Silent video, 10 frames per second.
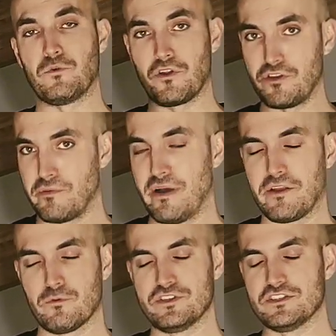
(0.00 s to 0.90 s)
do another
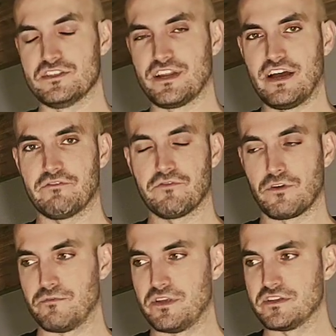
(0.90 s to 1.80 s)
bind which is derived
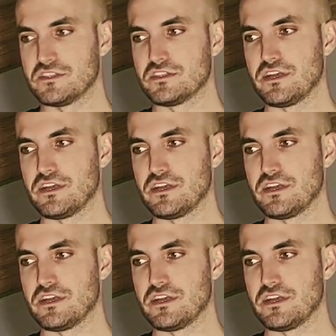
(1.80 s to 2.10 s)
from this,